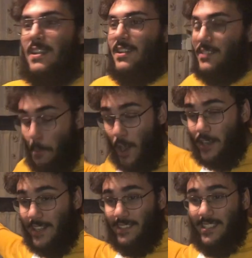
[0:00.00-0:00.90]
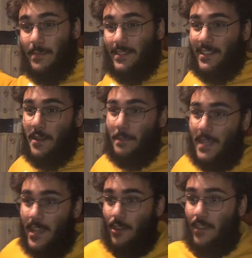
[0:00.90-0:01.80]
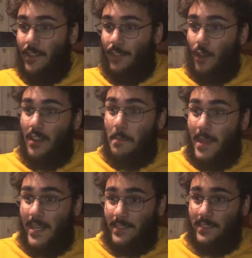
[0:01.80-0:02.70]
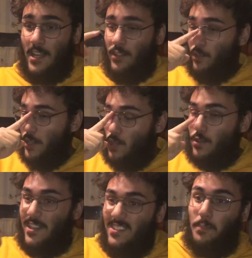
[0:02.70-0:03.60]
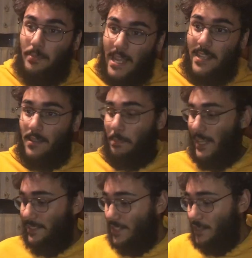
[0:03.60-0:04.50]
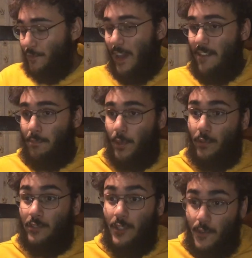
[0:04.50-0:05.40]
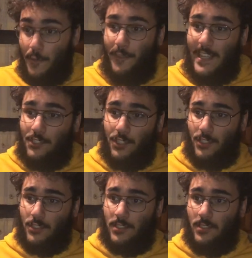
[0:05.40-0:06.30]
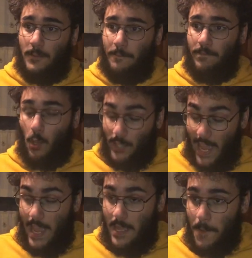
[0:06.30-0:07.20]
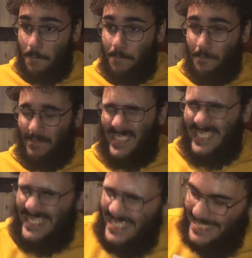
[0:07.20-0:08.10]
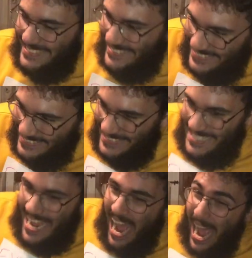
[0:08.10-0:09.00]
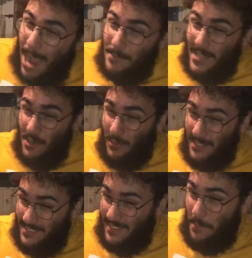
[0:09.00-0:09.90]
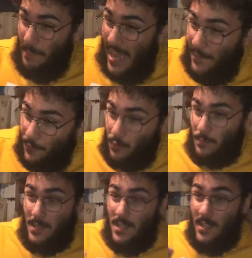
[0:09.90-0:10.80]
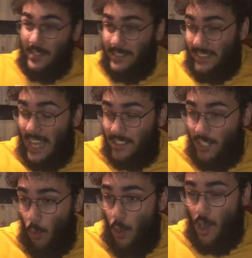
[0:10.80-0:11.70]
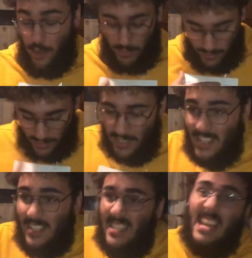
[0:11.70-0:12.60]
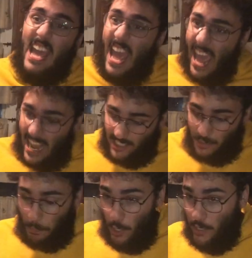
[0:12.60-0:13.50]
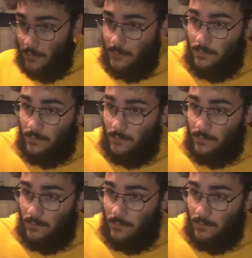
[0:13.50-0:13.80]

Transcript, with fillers: The marketing team is going to be here in 30 minutes so that you can explain the PlayStation 5 Pro's new features. Okay? Ugh. I'm going to run to the bathroom. Get to work, expert!